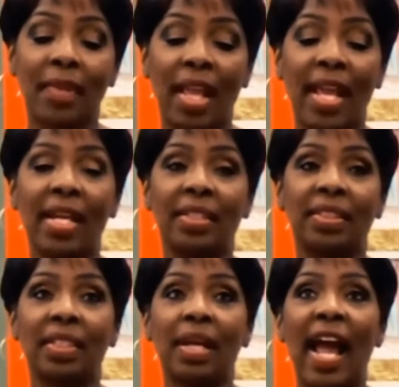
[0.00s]
And
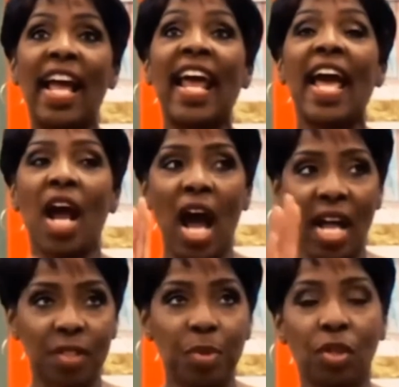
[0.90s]
I had a
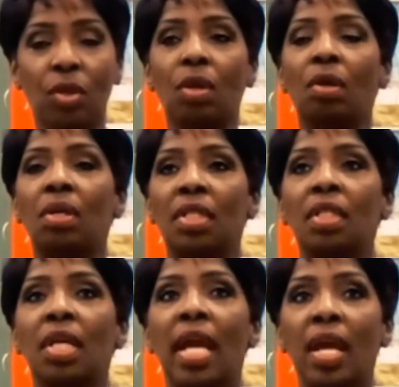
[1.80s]
hospital,
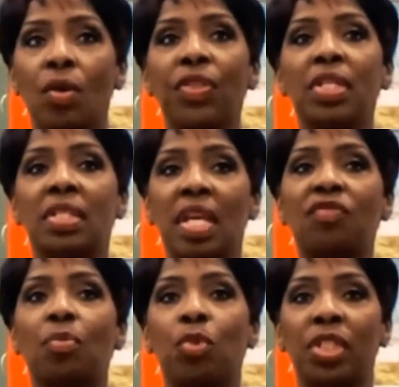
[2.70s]
healthy, safe
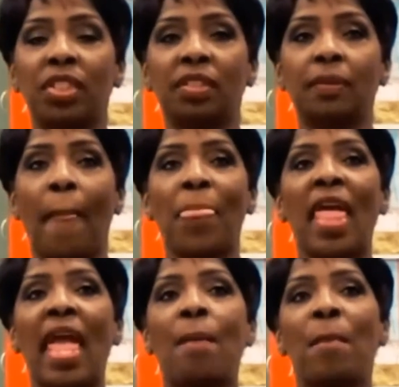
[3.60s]
abortion.
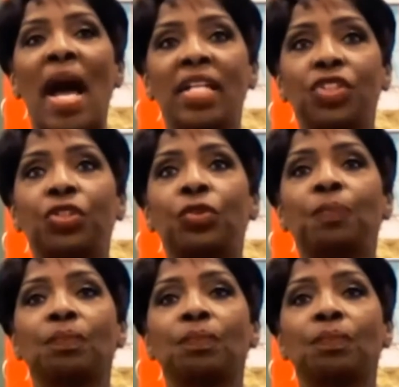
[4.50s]
And mind you,